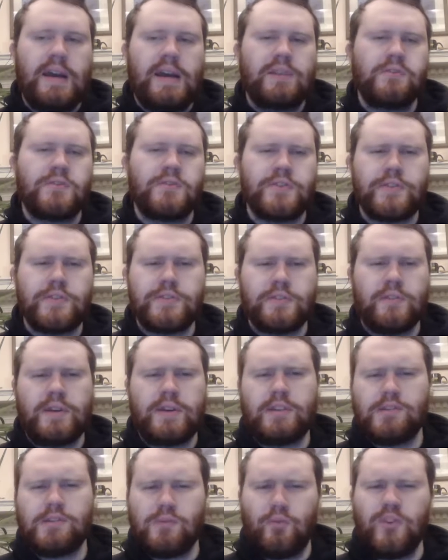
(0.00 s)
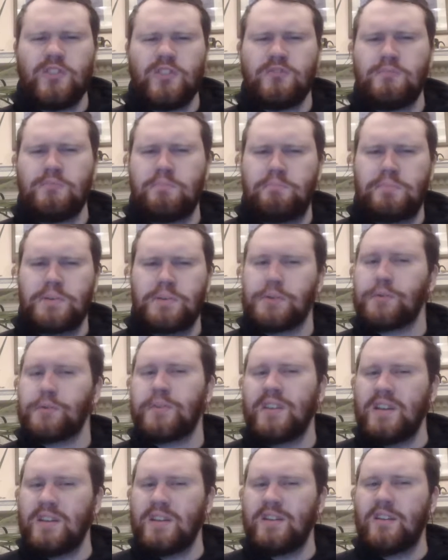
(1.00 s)
And there's also this weird
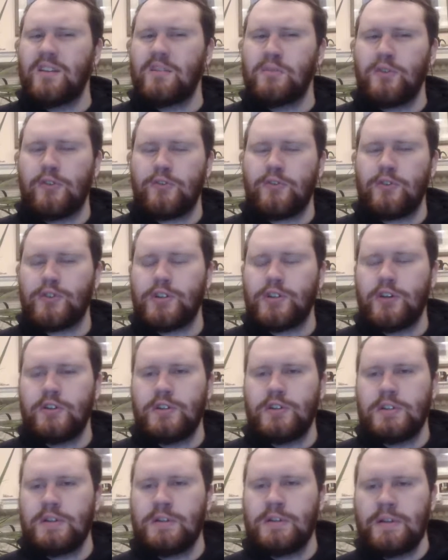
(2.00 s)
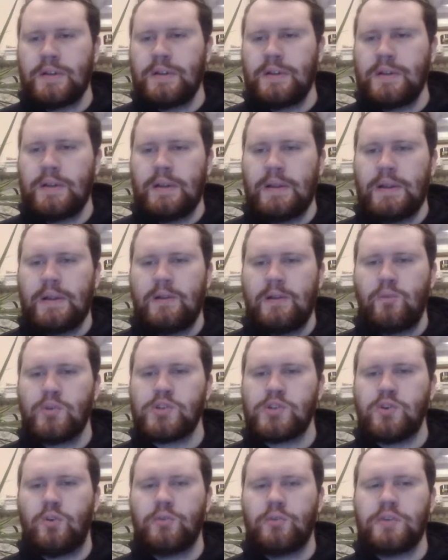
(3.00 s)
building in the middle of Krakoa, which
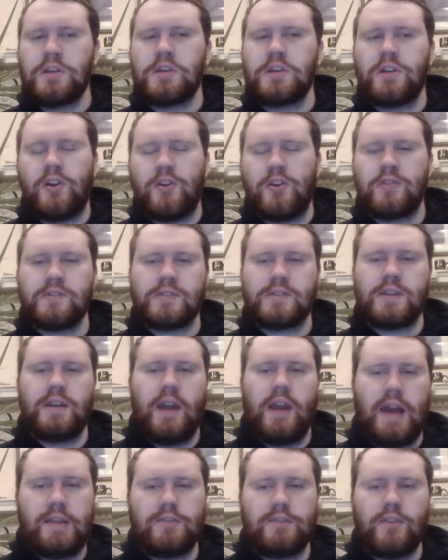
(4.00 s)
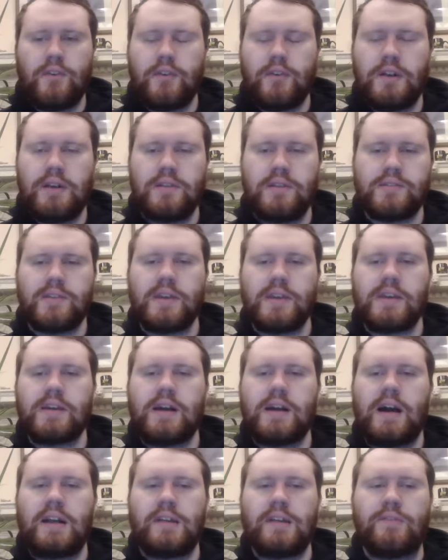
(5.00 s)
only Kurt can enter. And it's
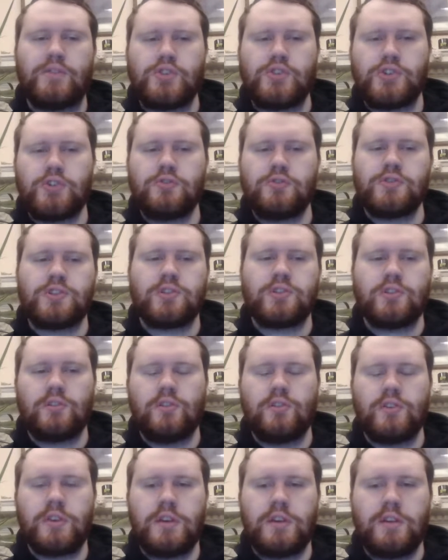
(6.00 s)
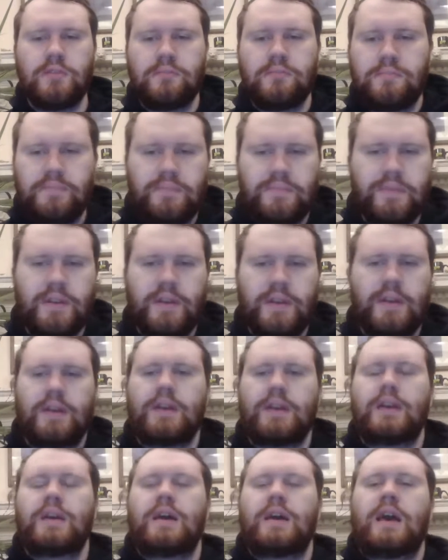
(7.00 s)
kind of a church looking.
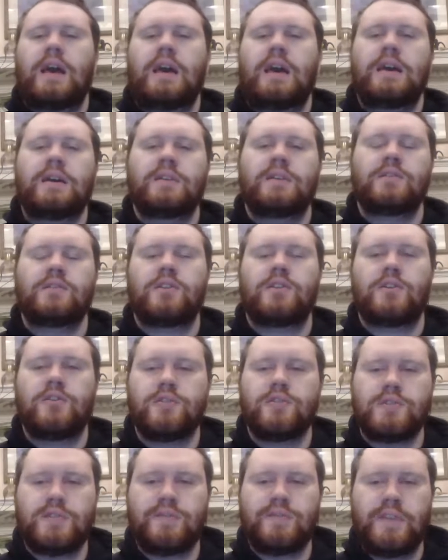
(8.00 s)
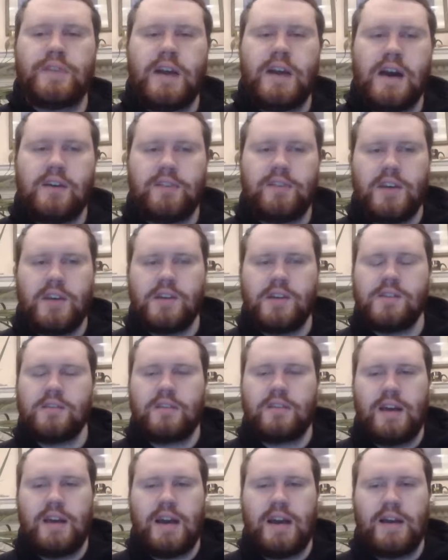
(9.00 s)
And Kurt's finale,
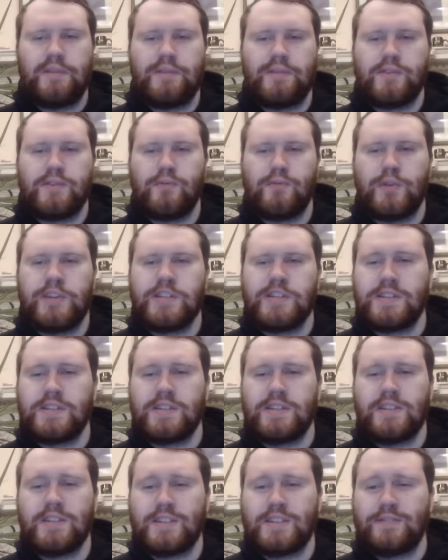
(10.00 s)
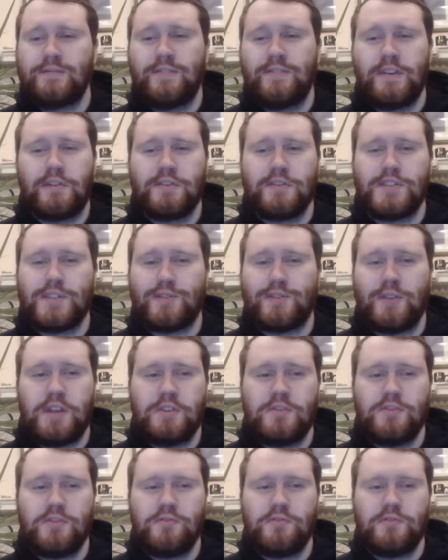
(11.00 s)
after witnessing this very strange
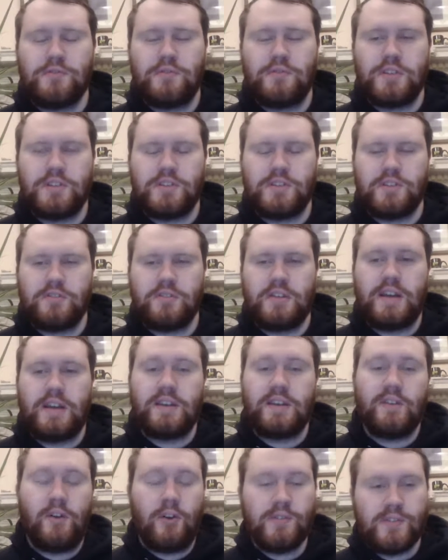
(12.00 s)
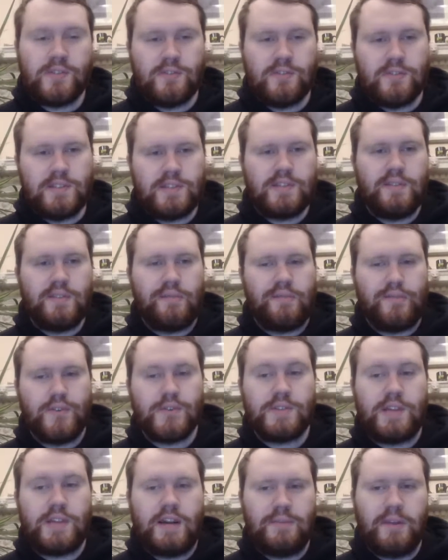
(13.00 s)
new tradition, and also this is the first
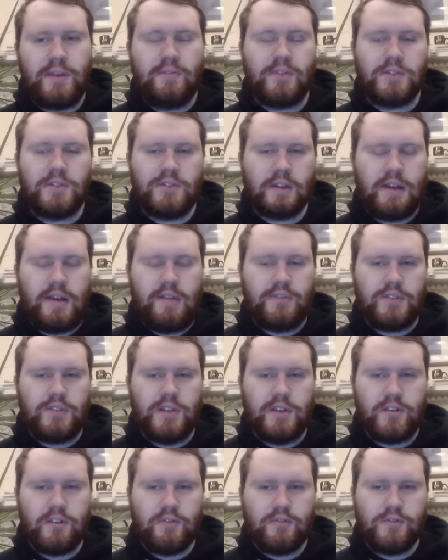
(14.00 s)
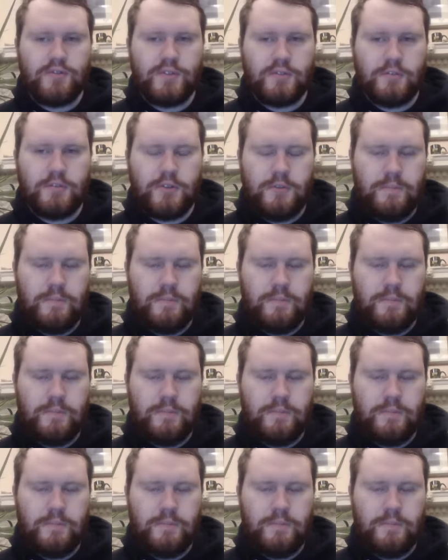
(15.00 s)
time they've ever done a Crucible.